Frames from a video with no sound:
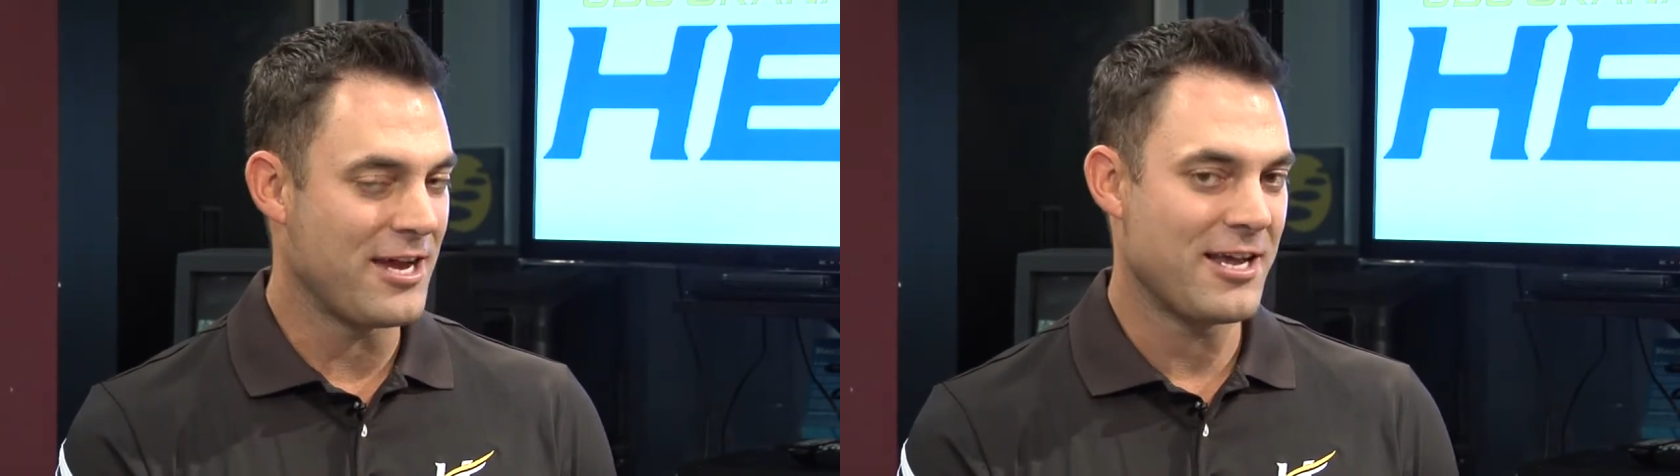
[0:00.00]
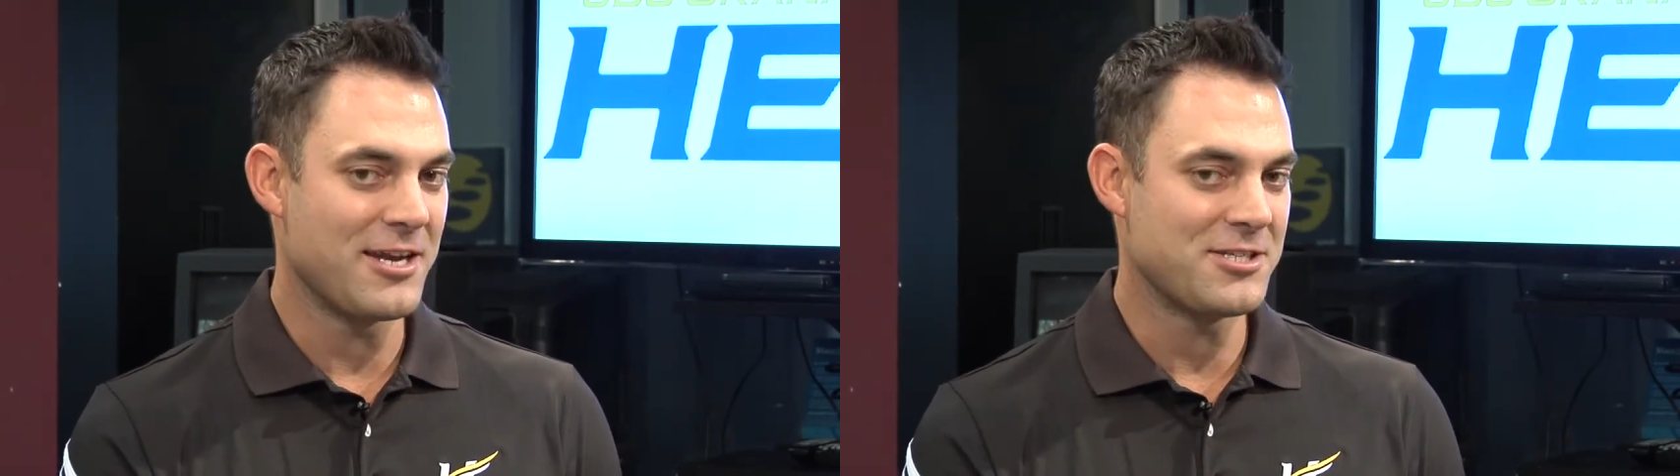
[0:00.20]

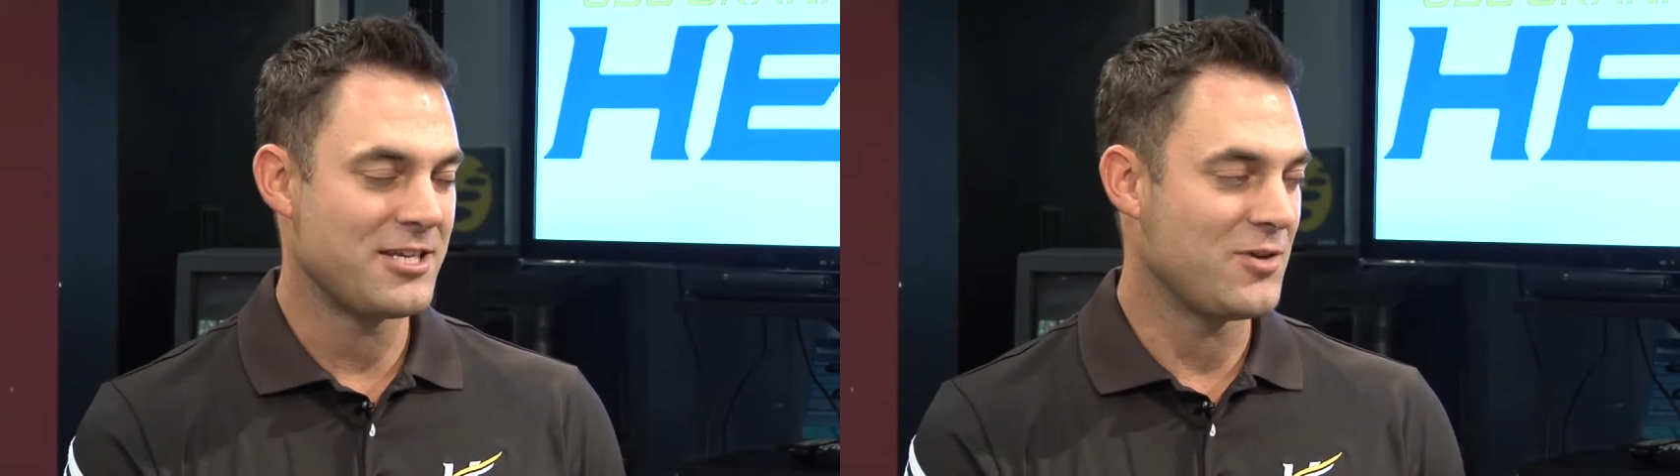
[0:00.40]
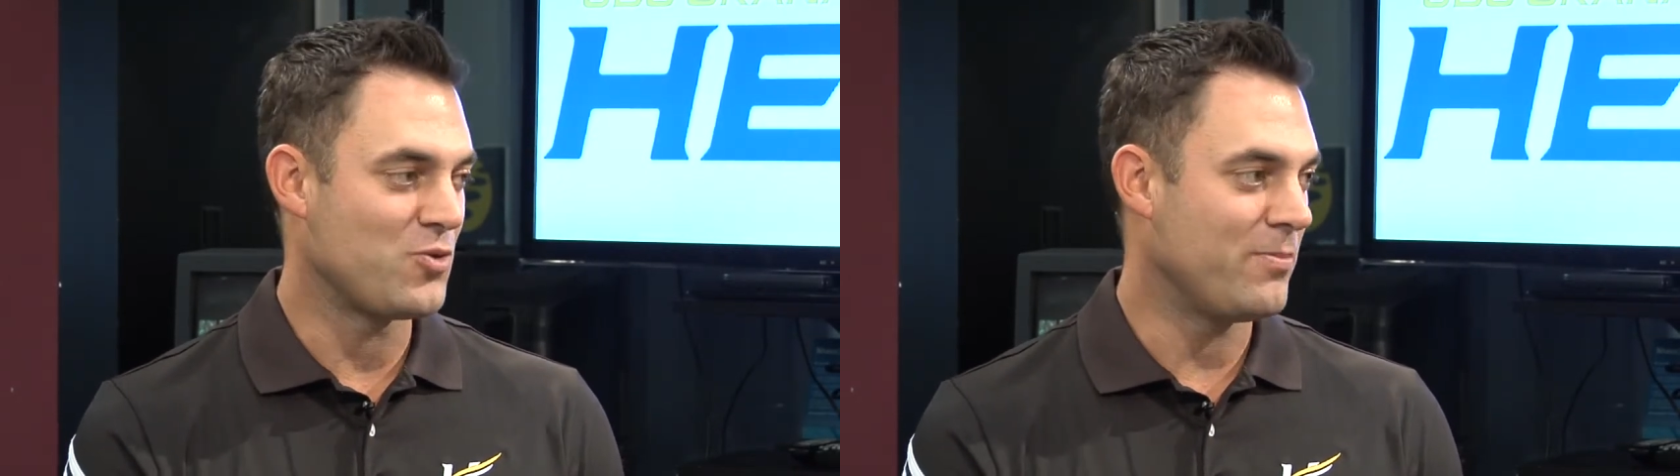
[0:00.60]
that kind of
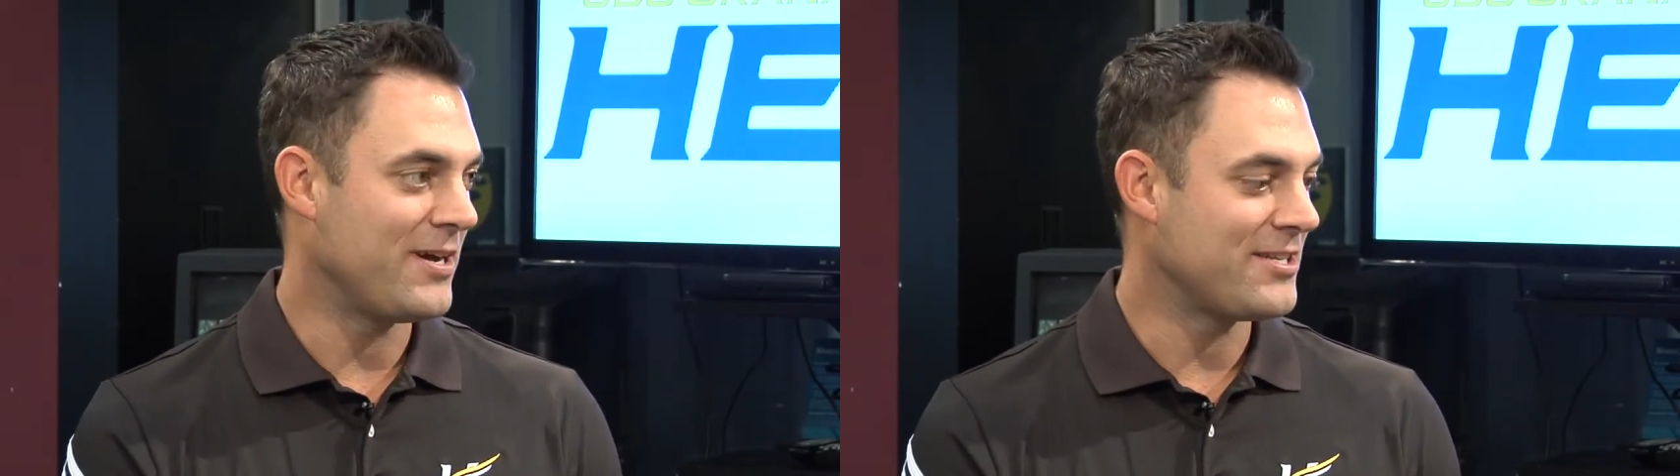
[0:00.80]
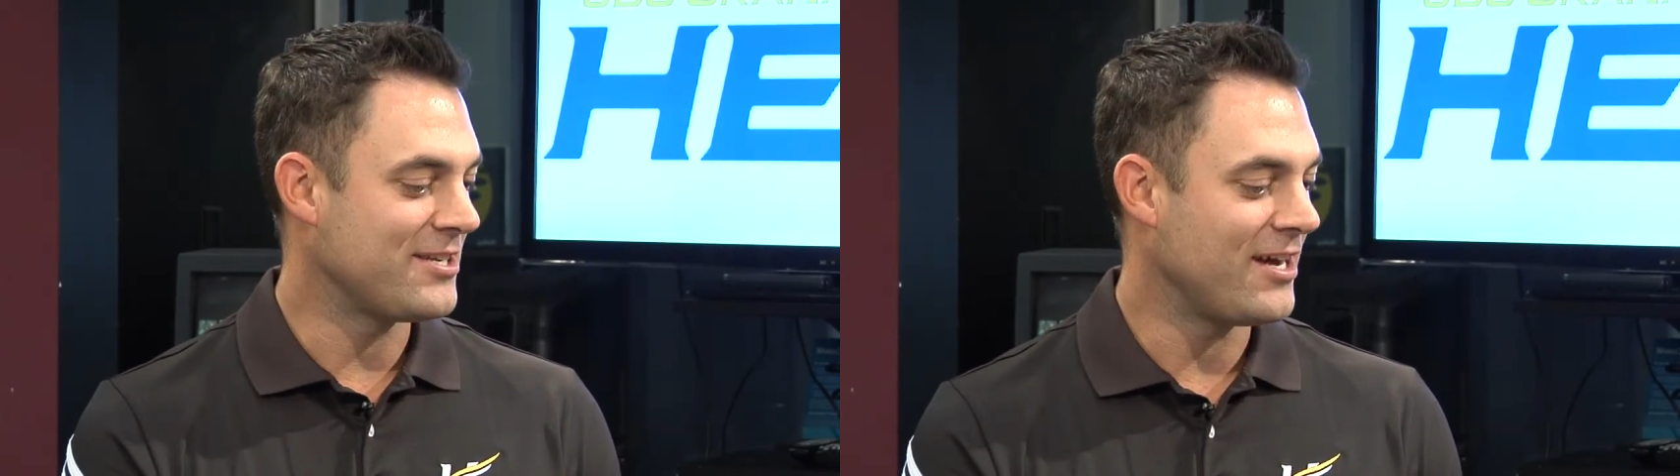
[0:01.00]
schedule,
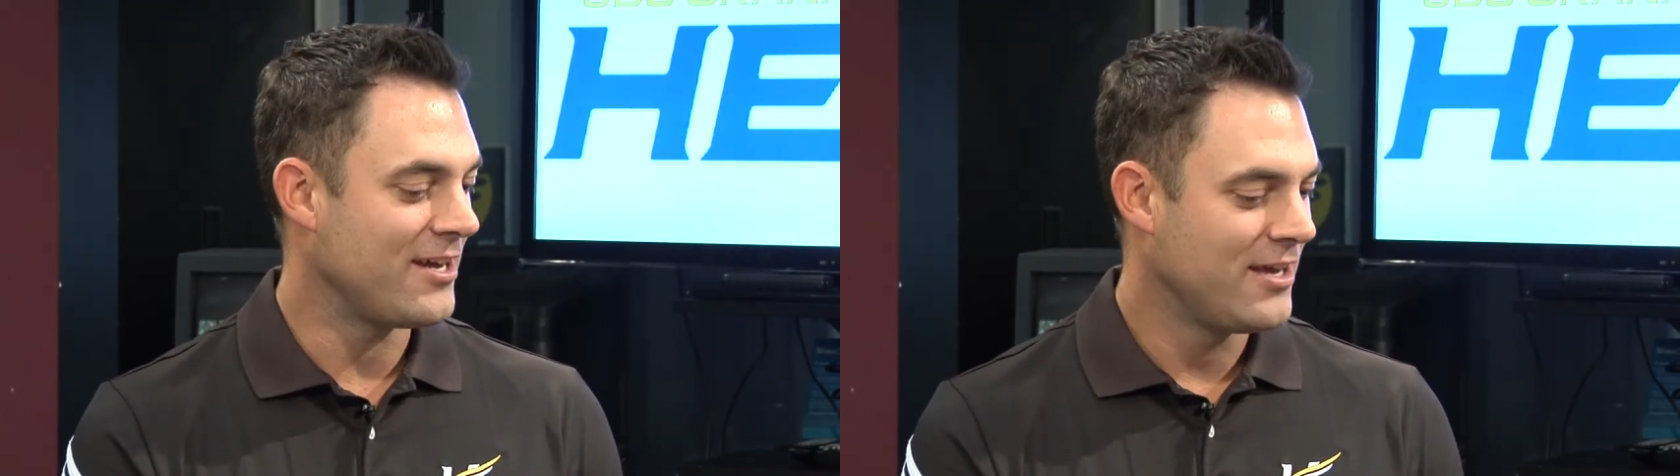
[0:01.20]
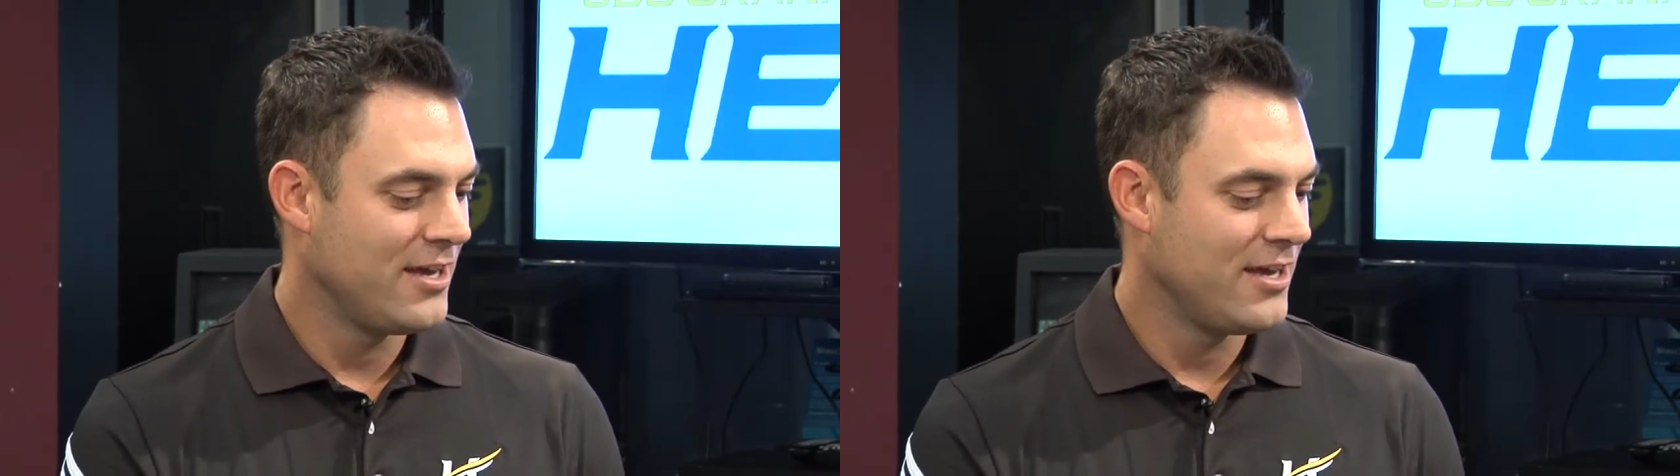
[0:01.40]
but